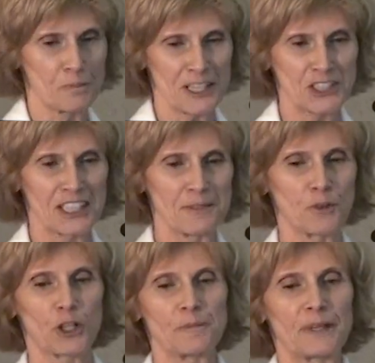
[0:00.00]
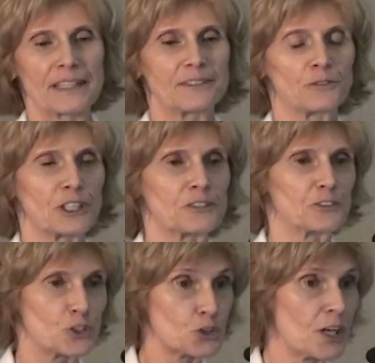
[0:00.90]
so much anymore, but
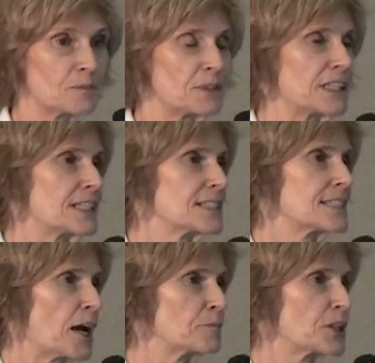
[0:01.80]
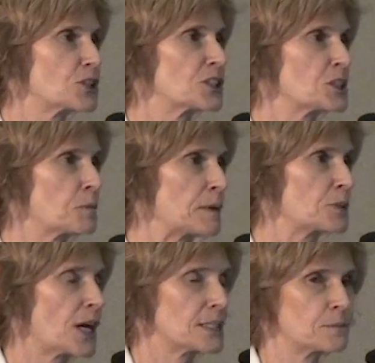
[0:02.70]
what struck me is how much this
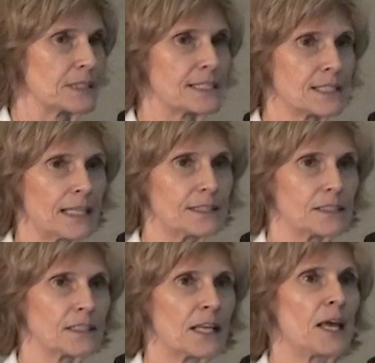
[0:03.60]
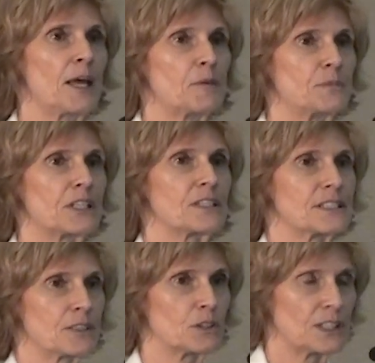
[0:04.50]
paper has been cited
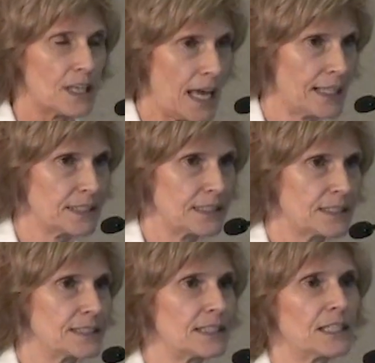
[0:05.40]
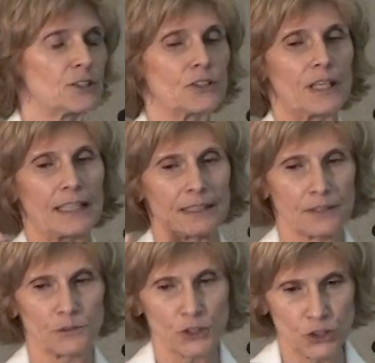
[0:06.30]
because it, it had an indicator and
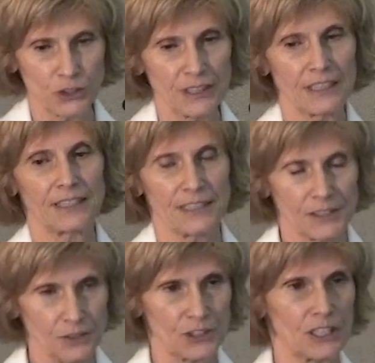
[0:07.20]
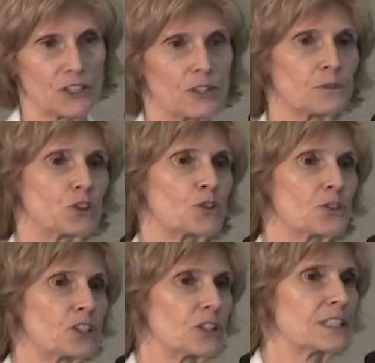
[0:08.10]
it was looking at the association with
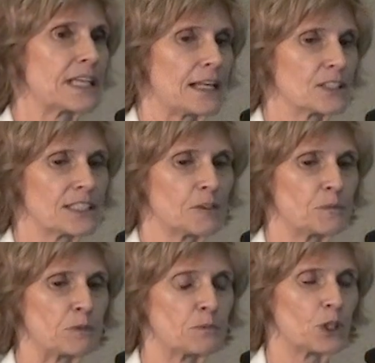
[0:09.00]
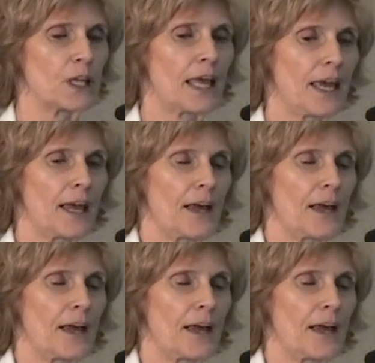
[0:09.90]
nutritional status and people